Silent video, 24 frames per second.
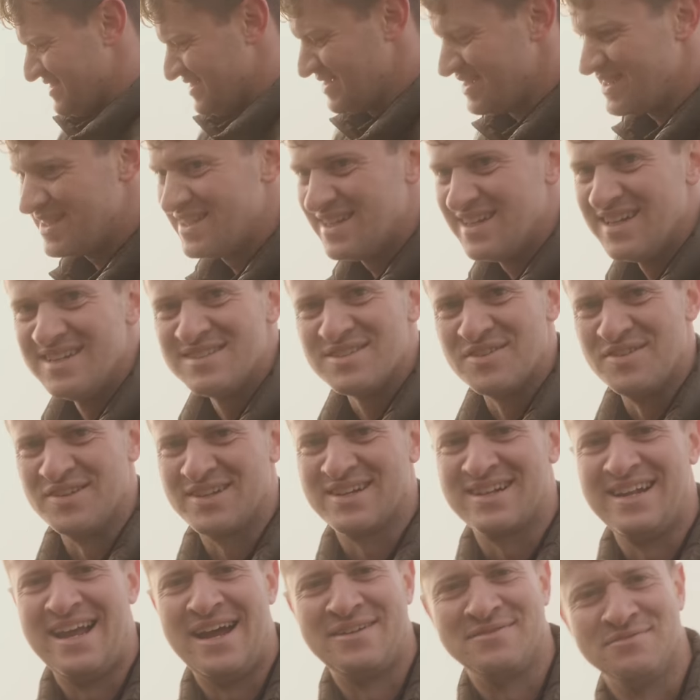it's only a
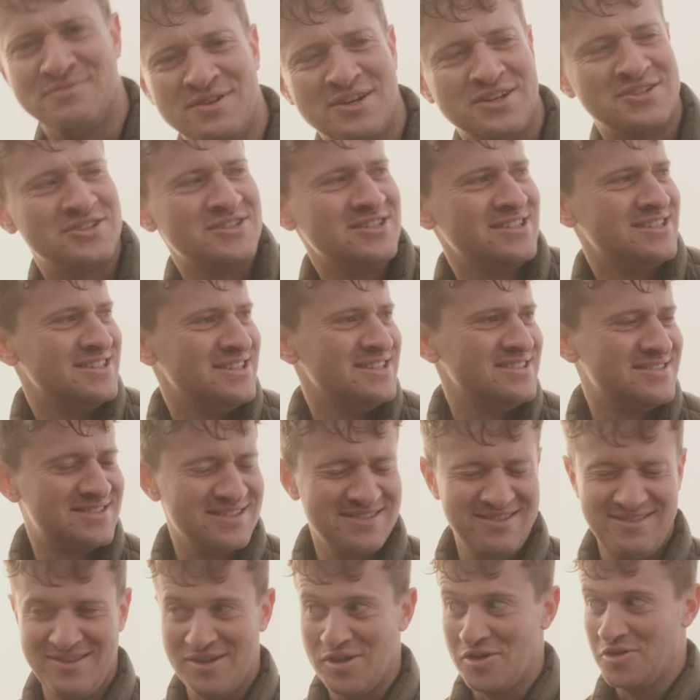Clouden version, isn't it? There's
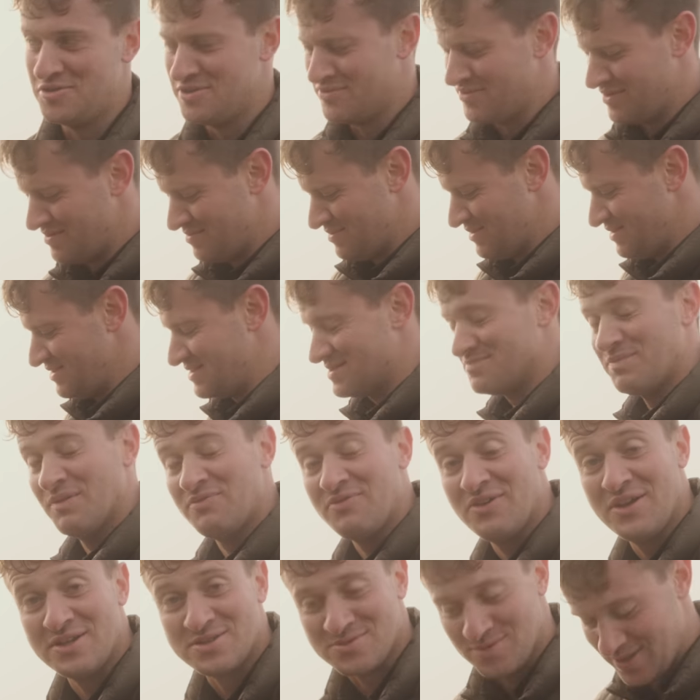loads of them. My
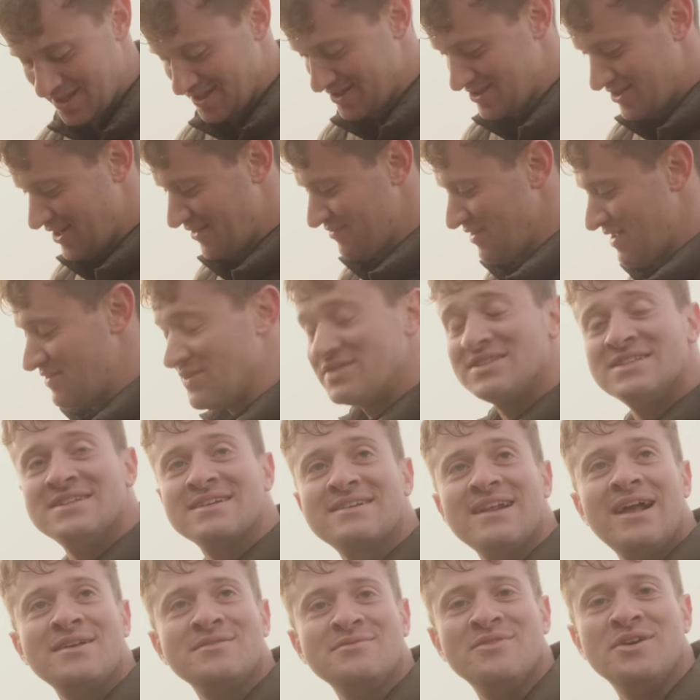first one, actually. I've never seen a
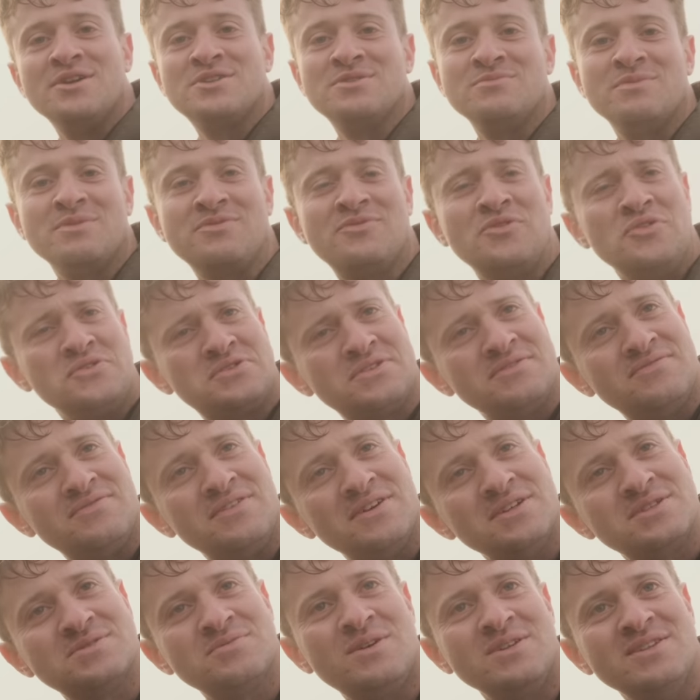Clouden version before, it's the
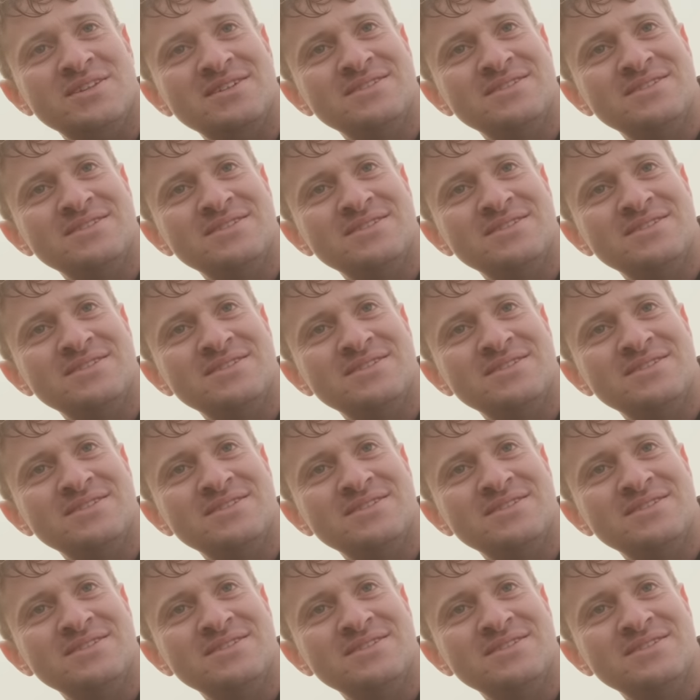first one.